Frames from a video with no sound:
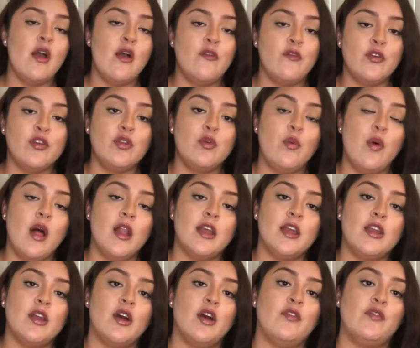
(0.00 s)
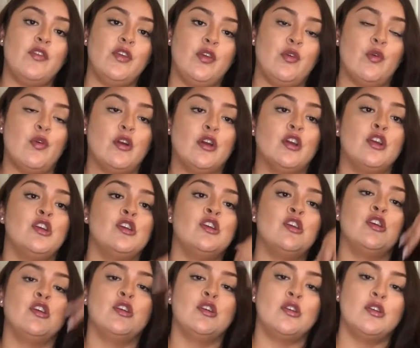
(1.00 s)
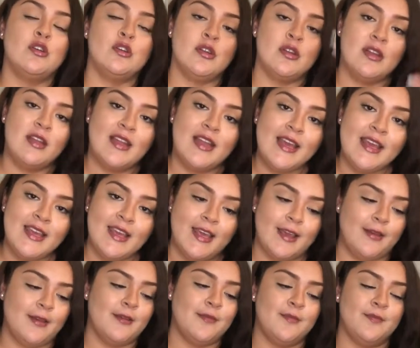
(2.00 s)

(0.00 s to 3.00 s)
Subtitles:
for the wallet of your liking.